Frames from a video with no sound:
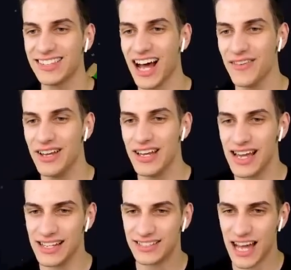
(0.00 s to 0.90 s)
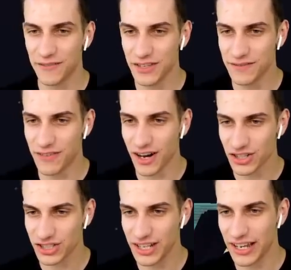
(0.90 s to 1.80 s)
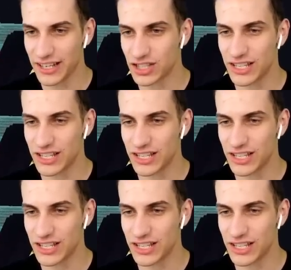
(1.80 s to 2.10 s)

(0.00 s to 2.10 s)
tub. It's definitely functioning. It's,